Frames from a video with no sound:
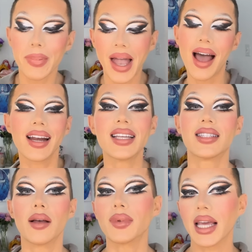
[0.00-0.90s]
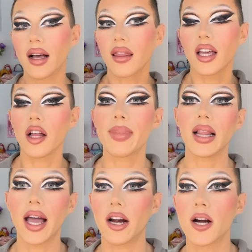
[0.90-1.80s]
I need something a little bit
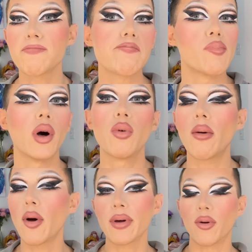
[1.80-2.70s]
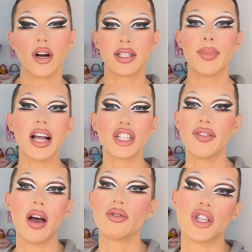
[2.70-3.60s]
lighter. But what would be worse? Imagine if
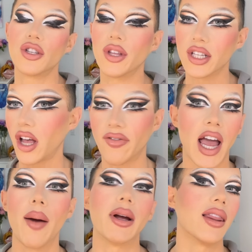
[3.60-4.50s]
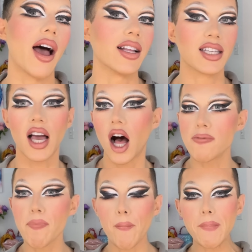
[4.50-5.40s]
I was just doing this off camera and lying to
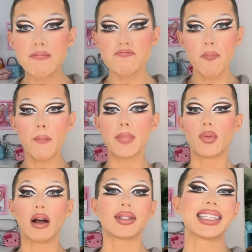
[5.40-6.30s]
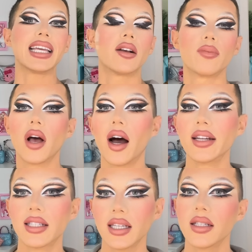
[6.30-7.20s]
y'all. No, see?
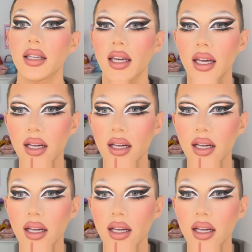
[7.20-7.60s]
Honesty is key.